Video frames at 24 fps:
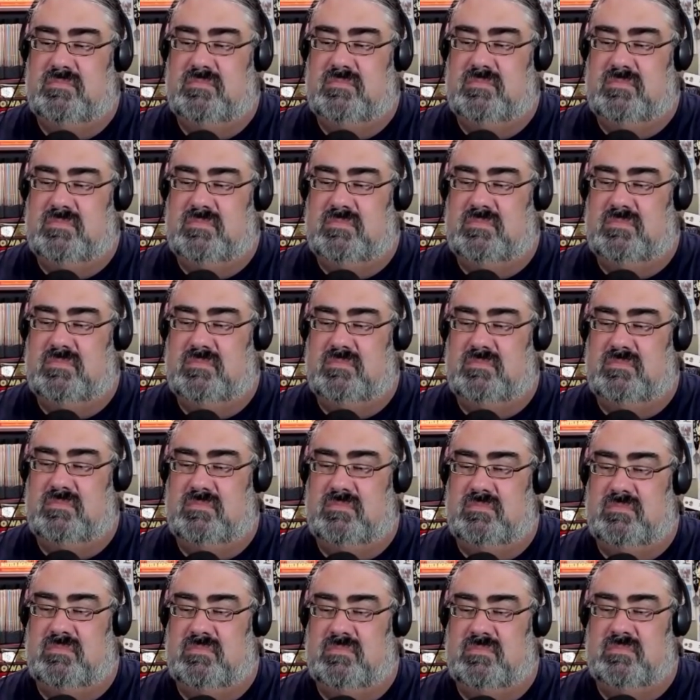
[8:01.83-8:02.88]

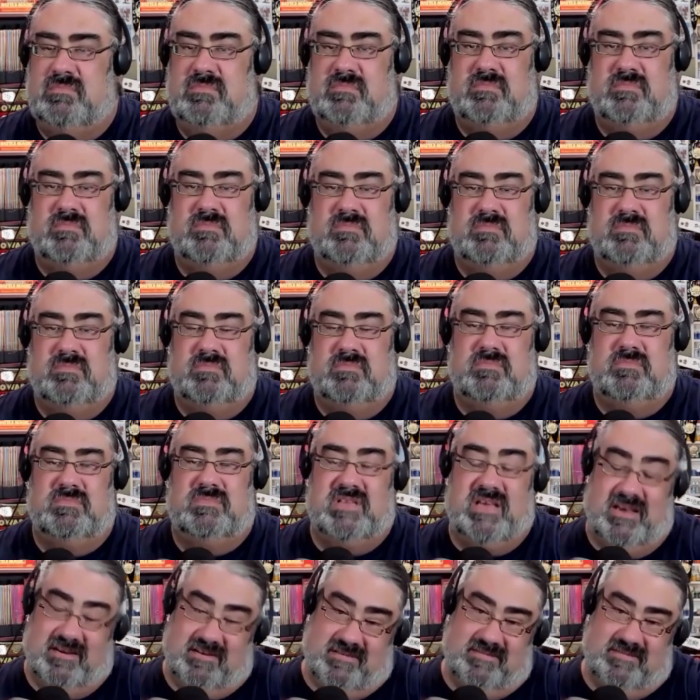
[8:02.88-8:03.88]
This person isn't speaking.